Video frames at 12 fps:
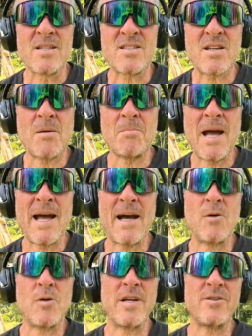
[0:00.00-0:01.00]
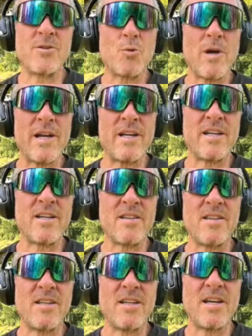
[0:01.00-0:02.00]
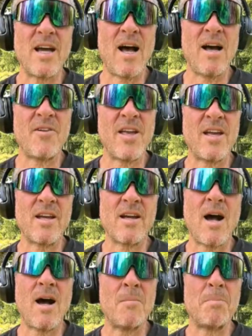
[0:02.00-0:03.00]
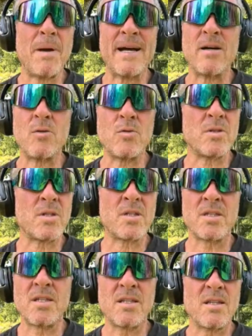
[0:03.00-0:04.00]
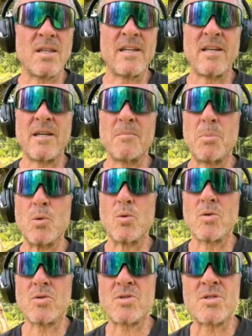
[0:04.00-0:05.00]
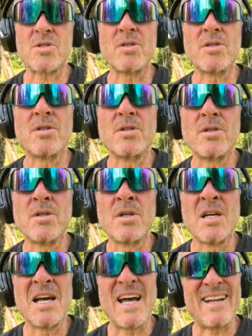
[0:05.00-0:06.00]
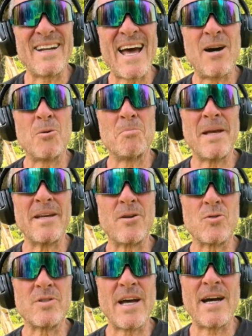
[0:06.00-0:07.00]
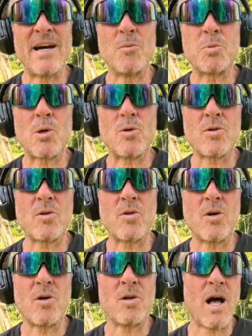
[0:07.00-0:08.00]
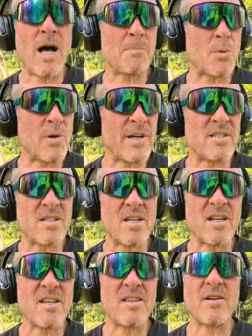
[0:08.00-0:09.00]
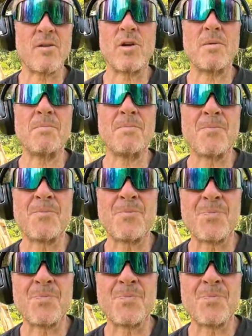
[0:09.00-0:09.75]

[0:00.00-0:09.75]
somehow integrating the Aave and Compound lending pools and how MakerDAO protocol operates on Ethereum,